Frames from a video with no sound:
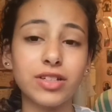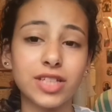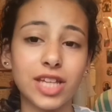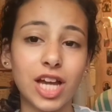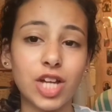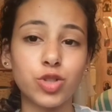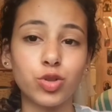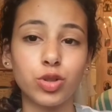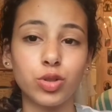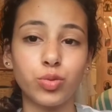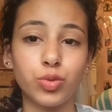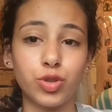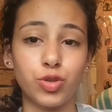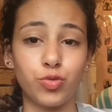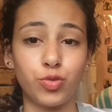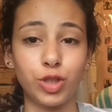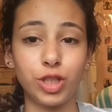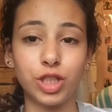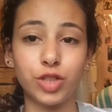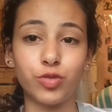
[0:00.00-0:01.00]
schedule was
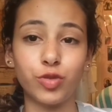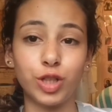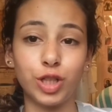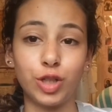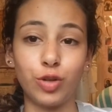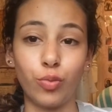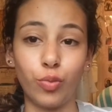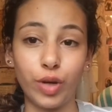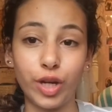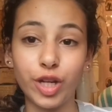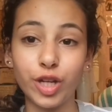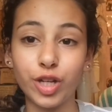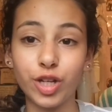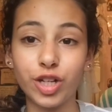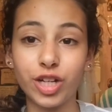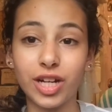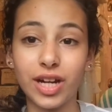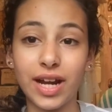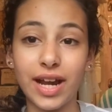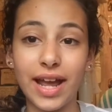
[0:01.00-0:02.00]
really, really
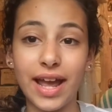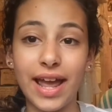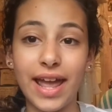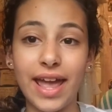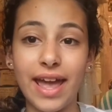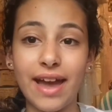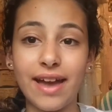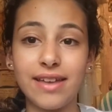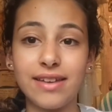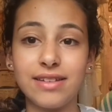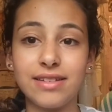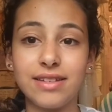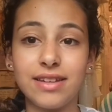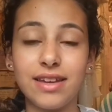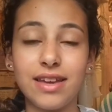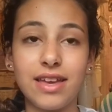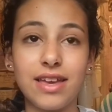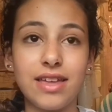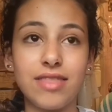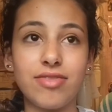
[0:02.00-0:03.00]
weird, and
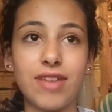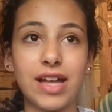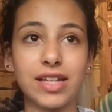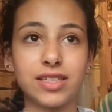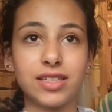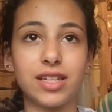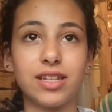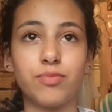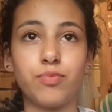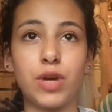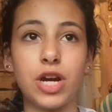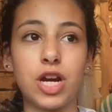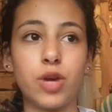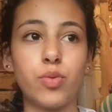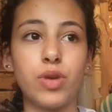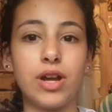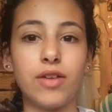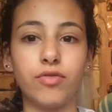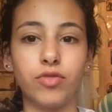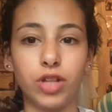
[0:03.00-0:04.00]
that's the period
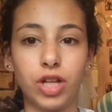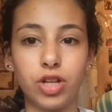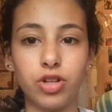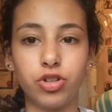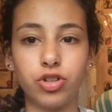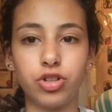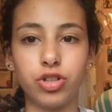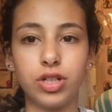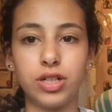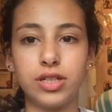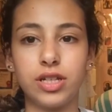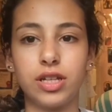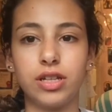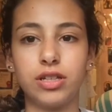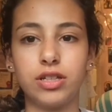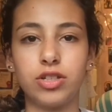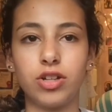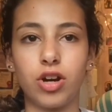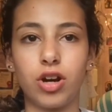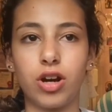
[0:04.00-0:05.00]
we have lunch, and
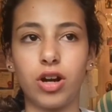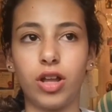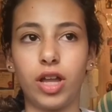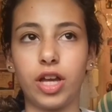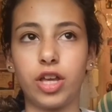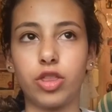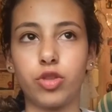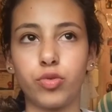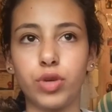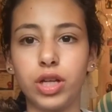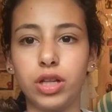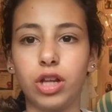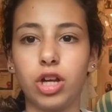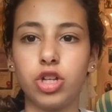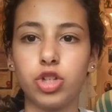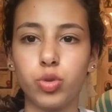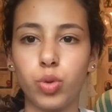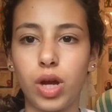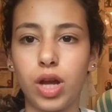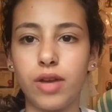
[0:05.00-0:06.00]
since there are like 3
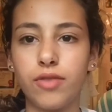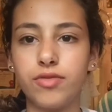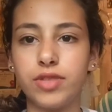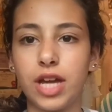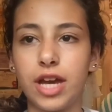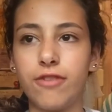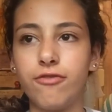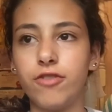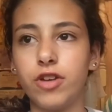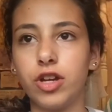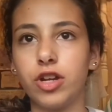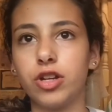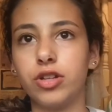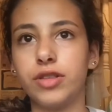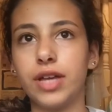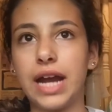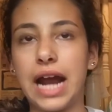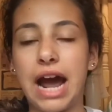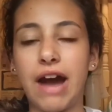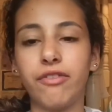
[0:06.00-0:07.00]
lunch waves, I figured
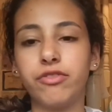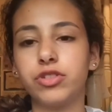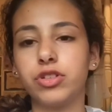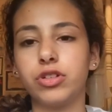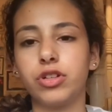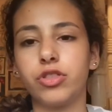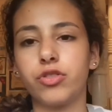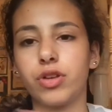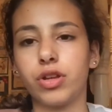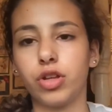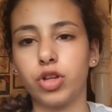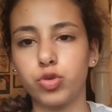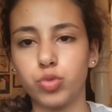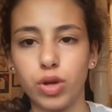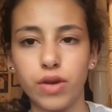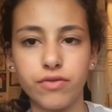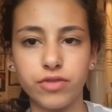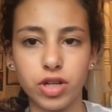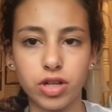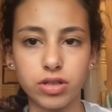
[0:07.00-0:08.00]
that after the 3 lunch
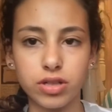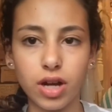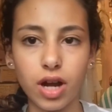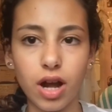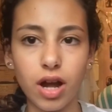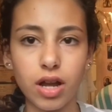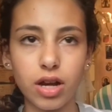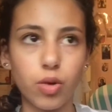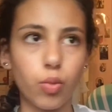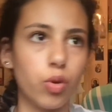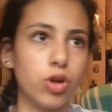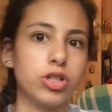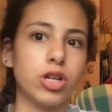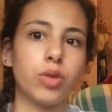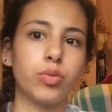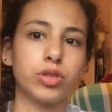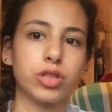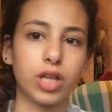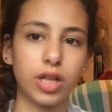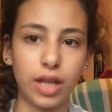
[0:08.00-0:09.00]
waves are done, we're
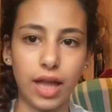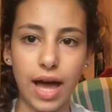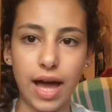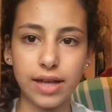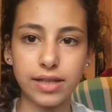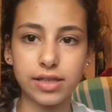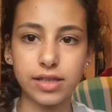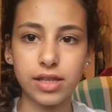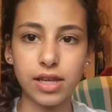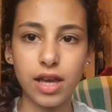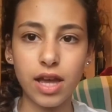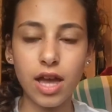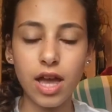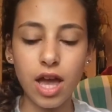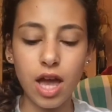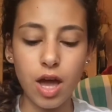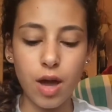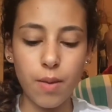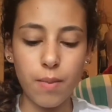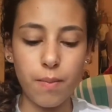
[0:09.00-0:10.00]
done with class.
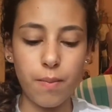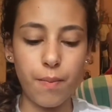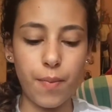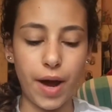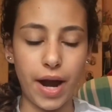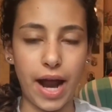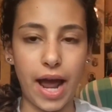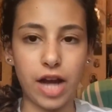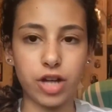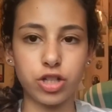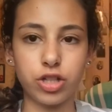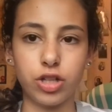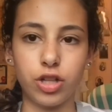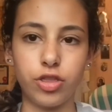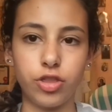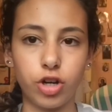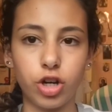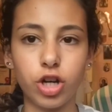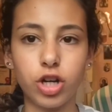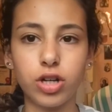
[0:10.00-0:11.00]
But actually
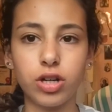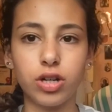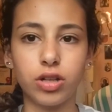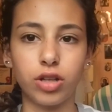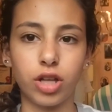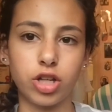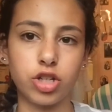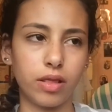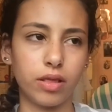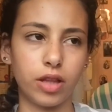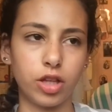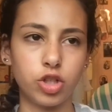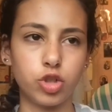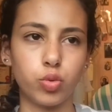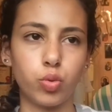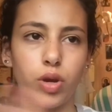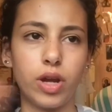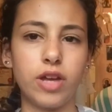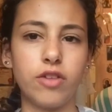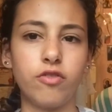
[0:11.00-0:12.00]
the 3rd
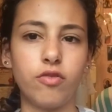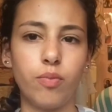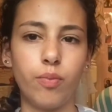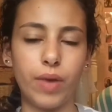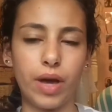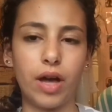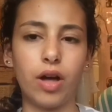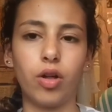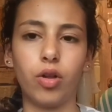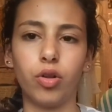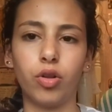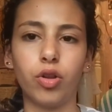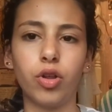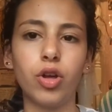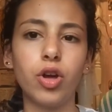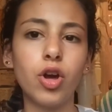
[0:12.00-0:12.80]
lunch wave bell